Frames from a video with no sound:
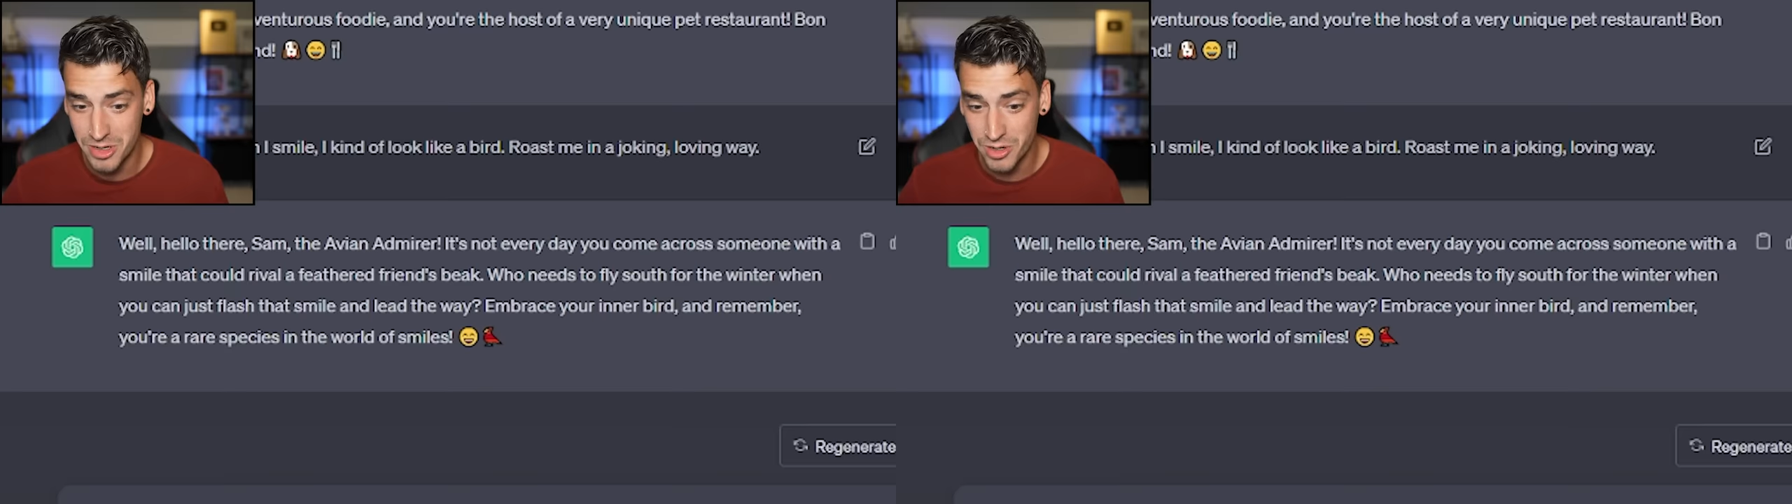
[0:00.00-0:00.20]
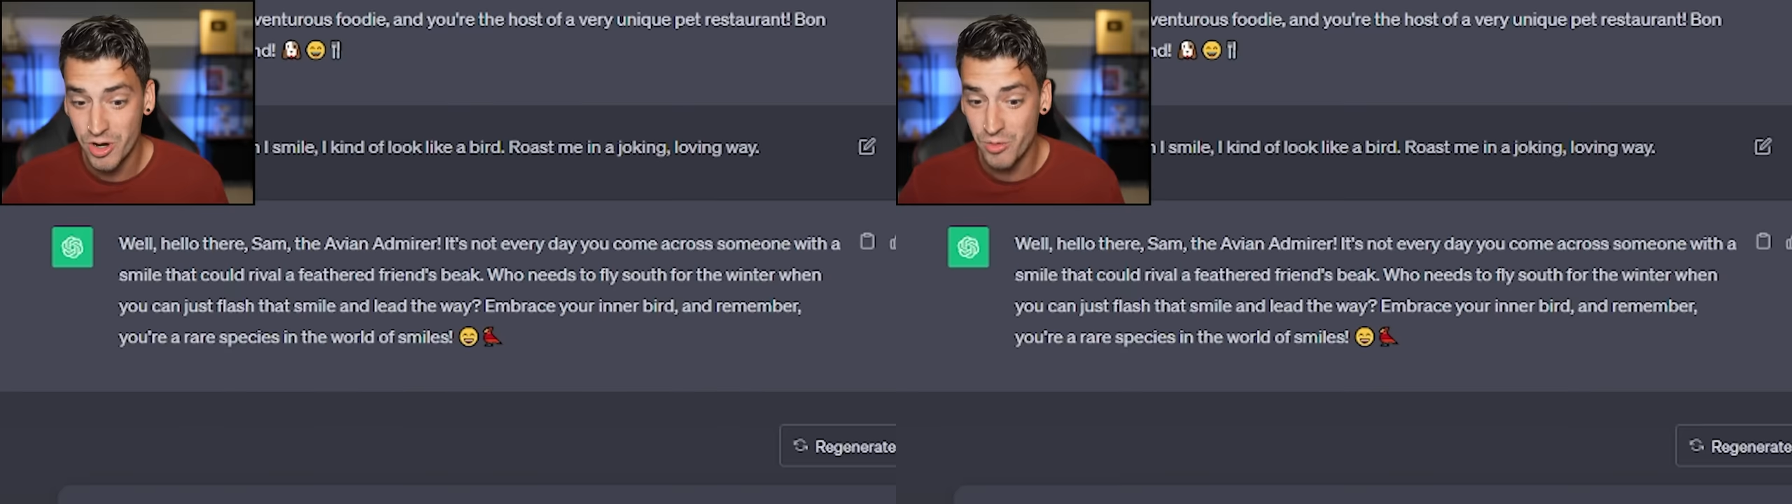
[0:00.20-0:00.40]

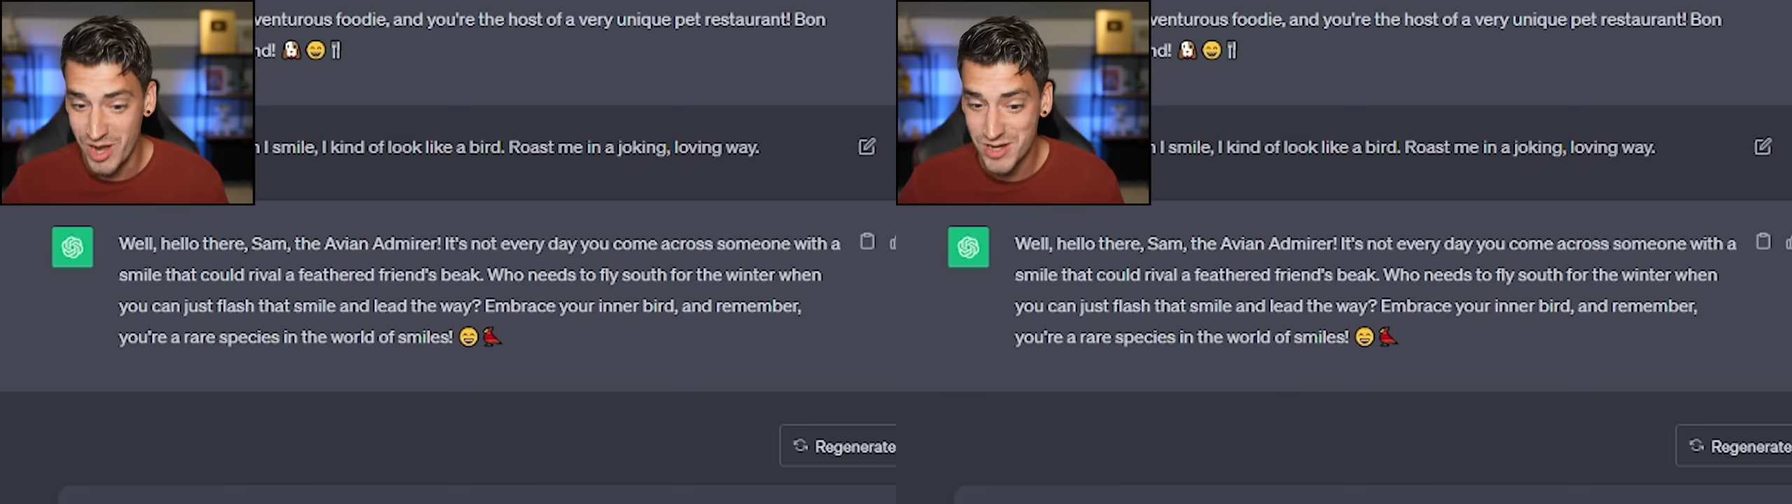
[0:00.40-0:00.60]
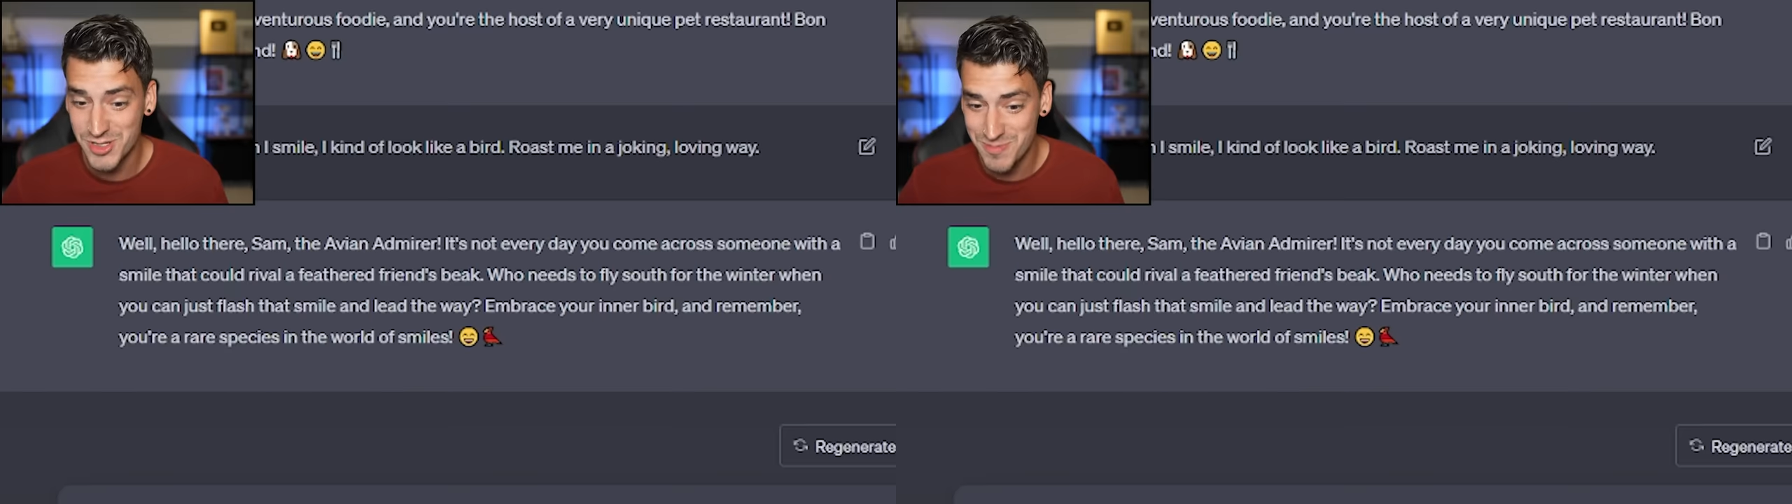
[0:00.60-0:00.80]
you're a
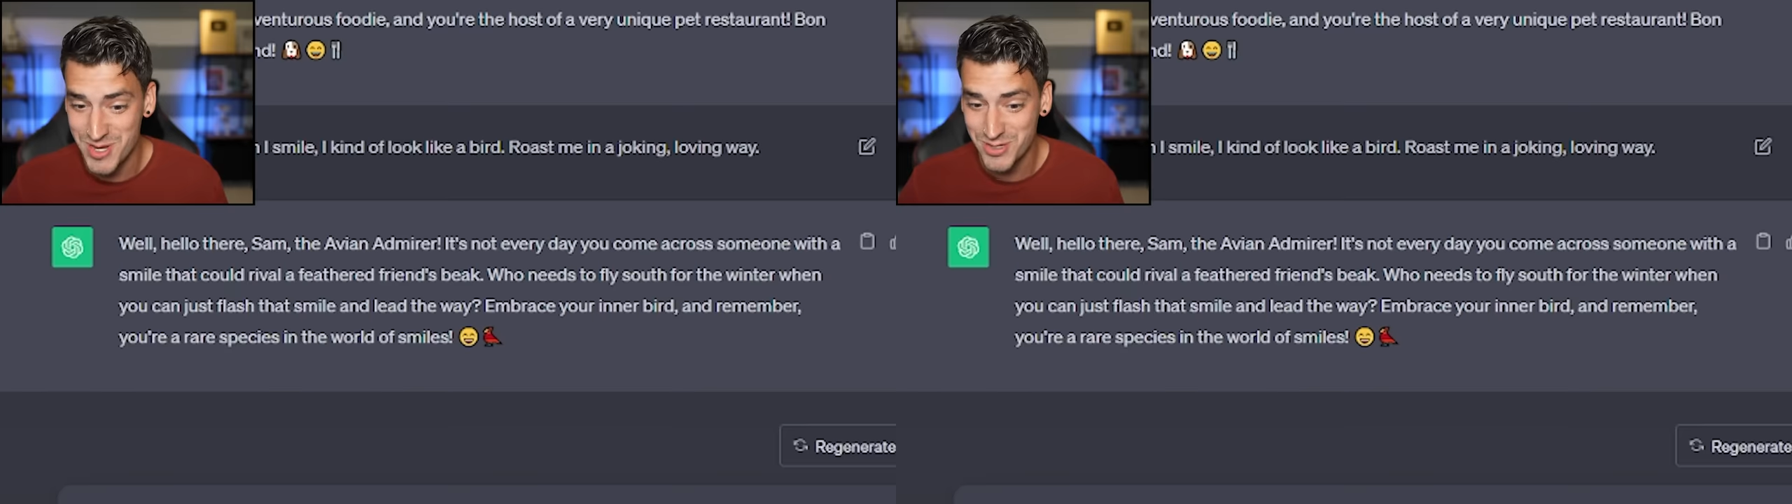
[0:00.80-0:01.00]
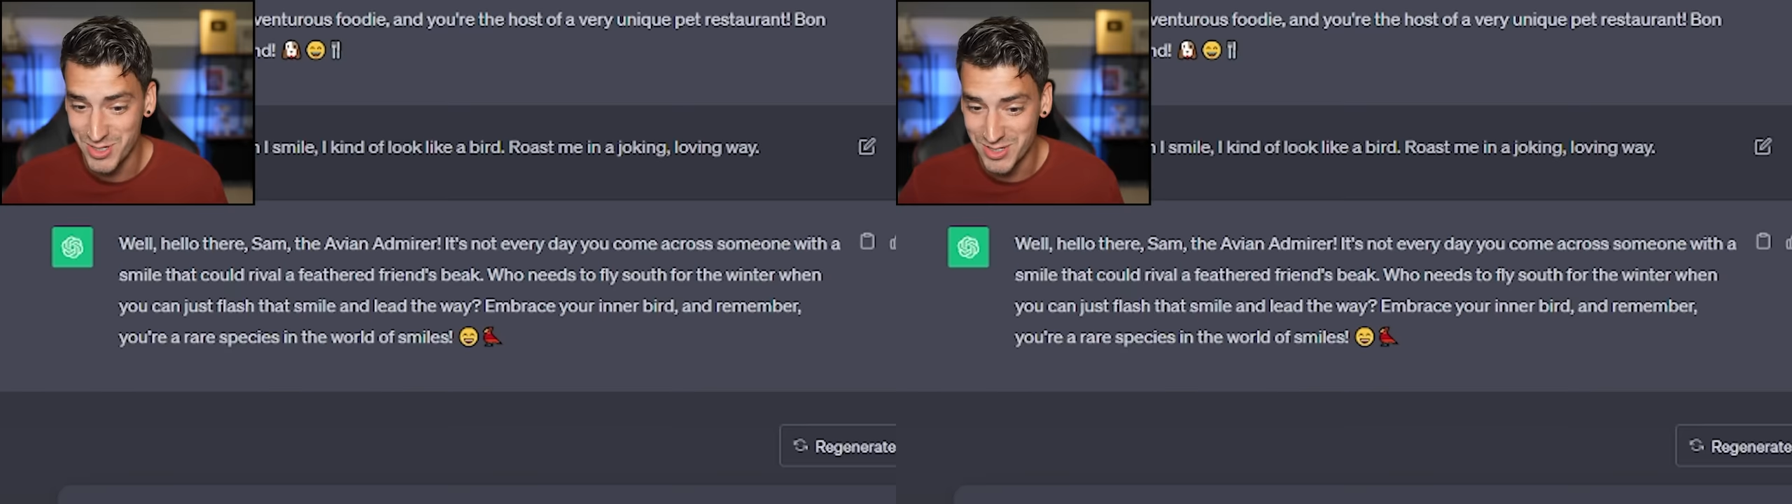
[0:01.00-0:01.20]
rare
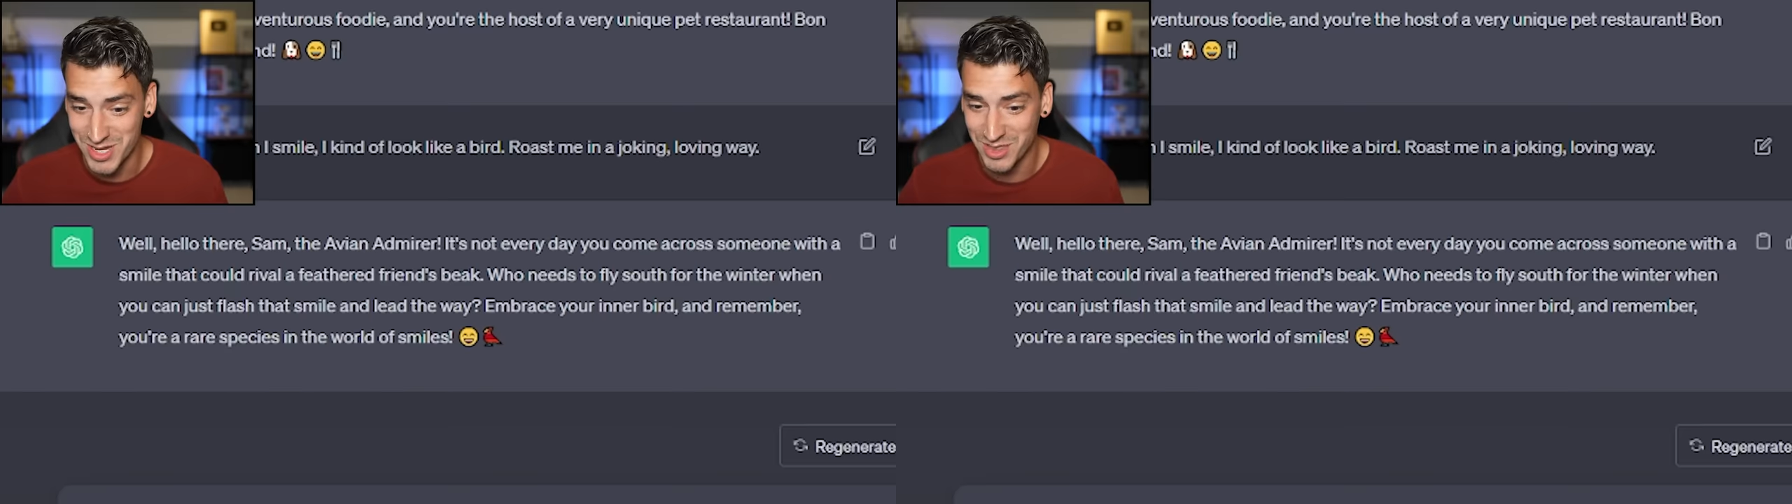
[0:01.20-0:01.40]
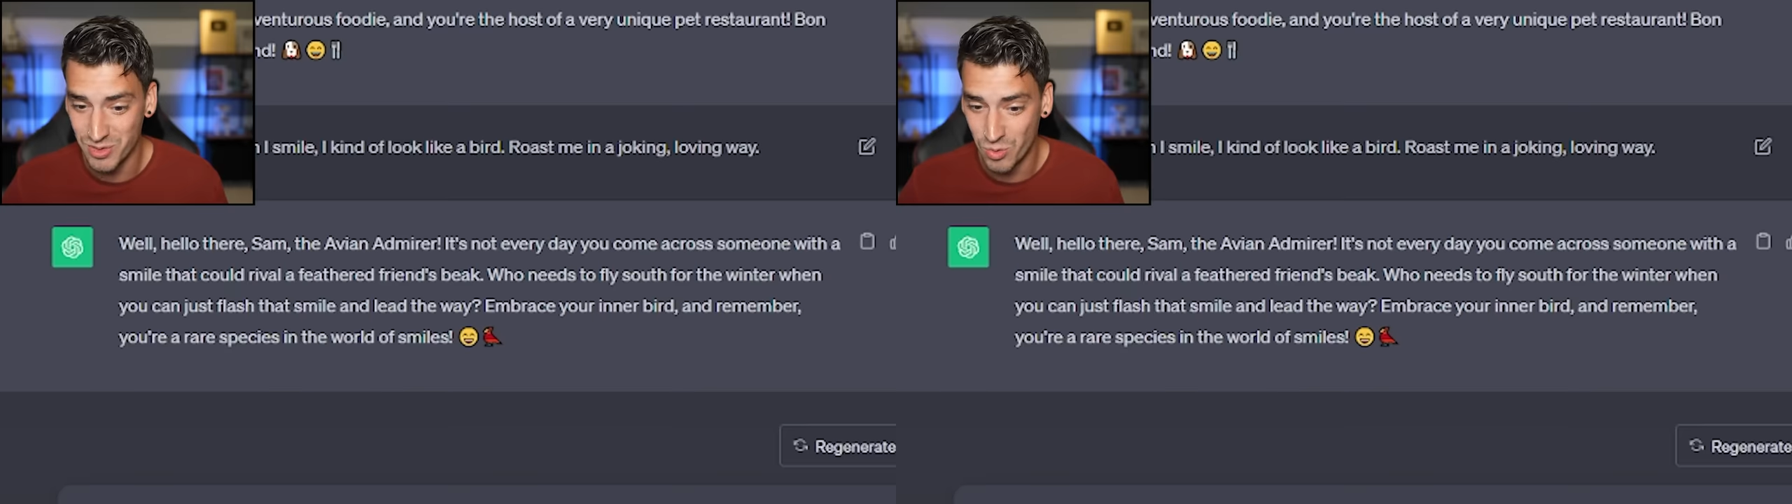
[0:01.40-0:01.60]
species
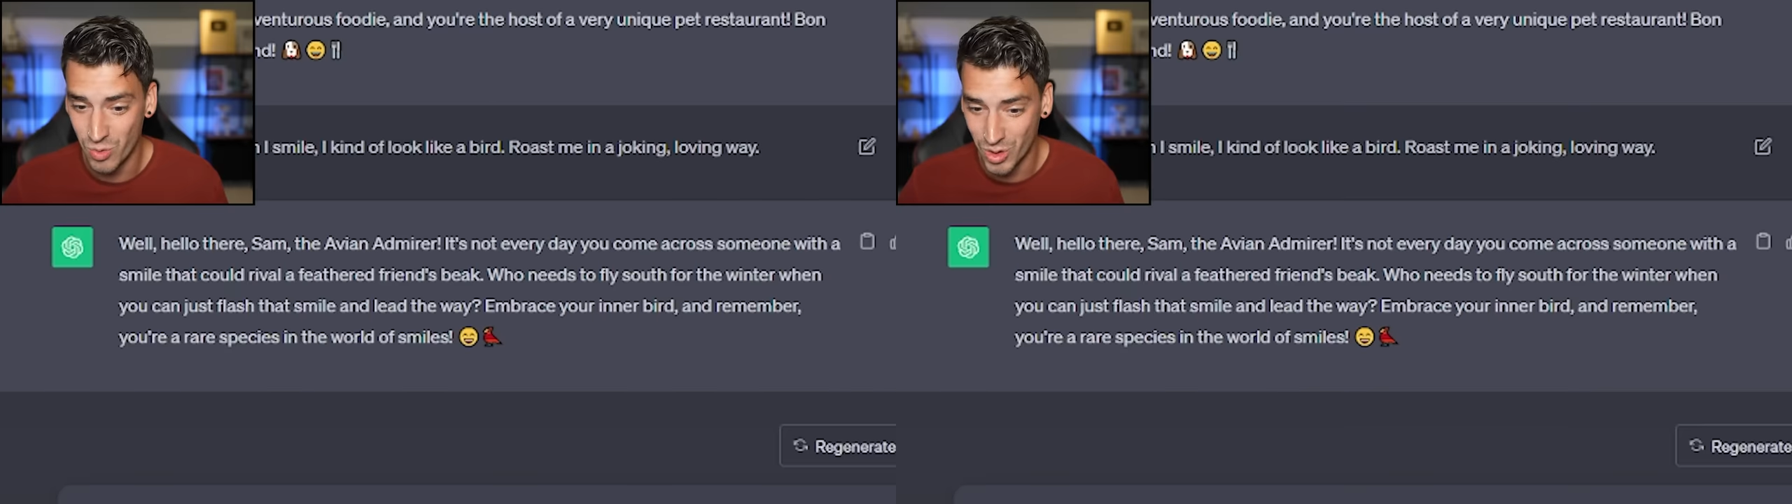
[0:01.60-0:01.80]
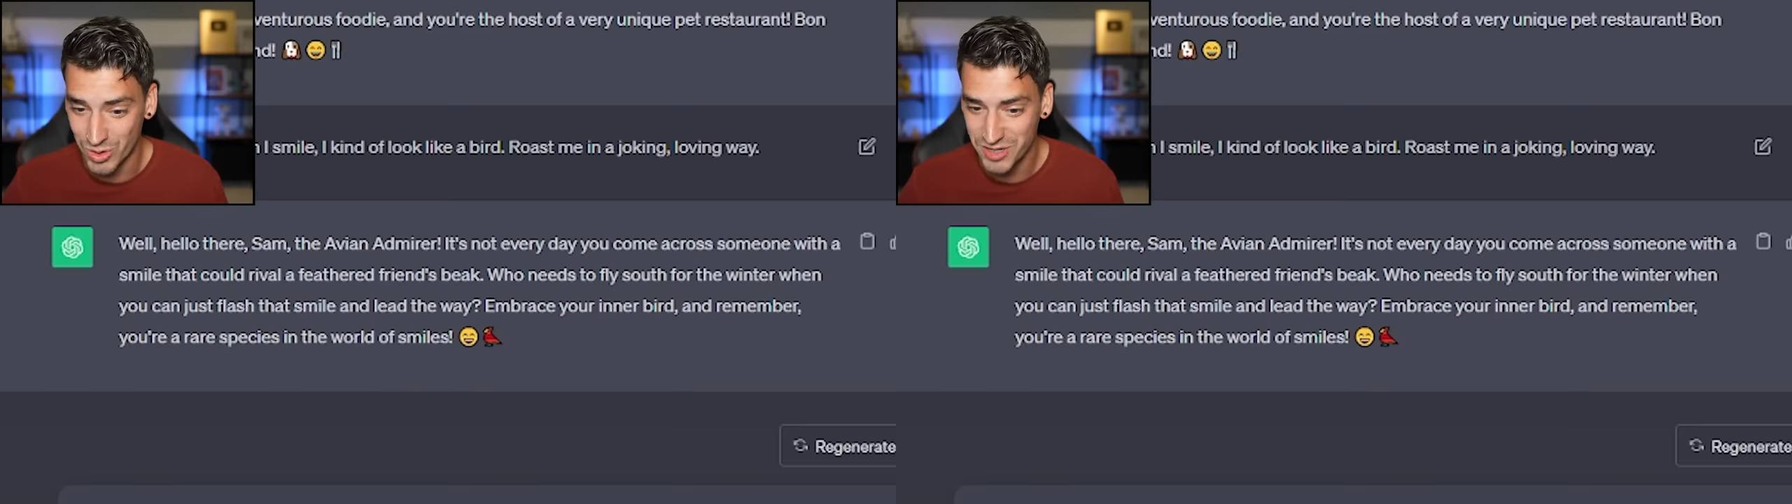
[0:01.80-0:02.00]
in the
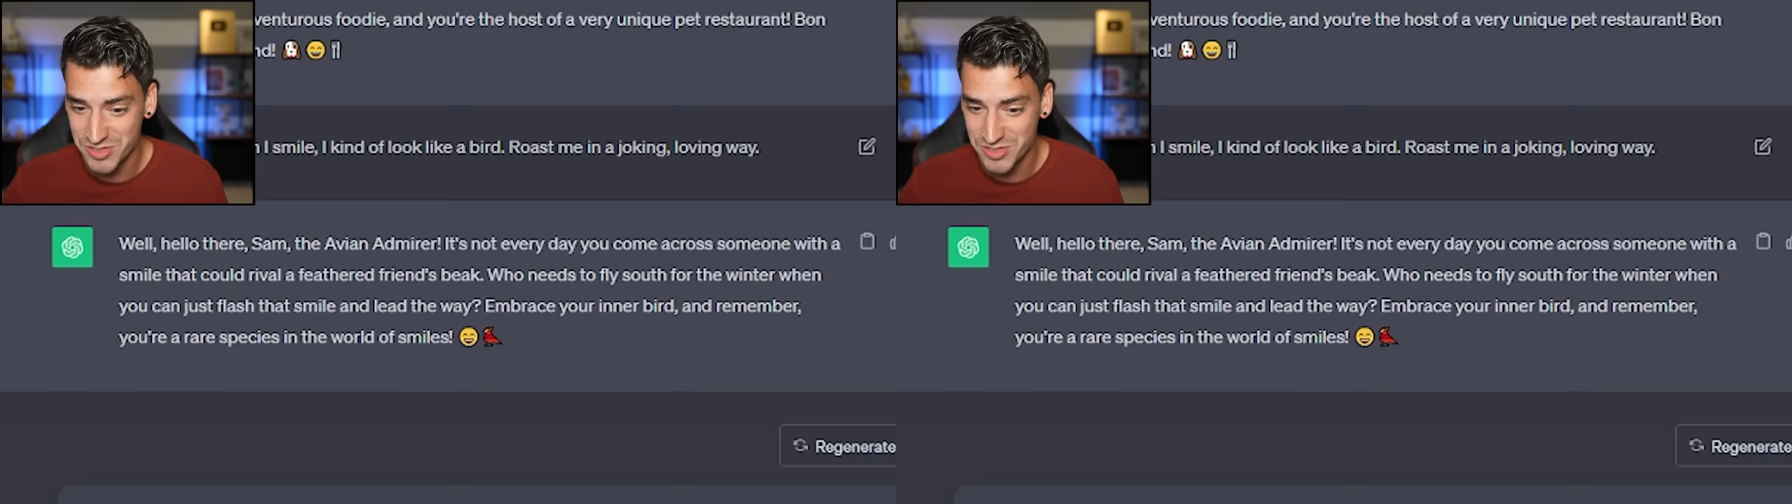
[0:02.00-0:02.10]
world of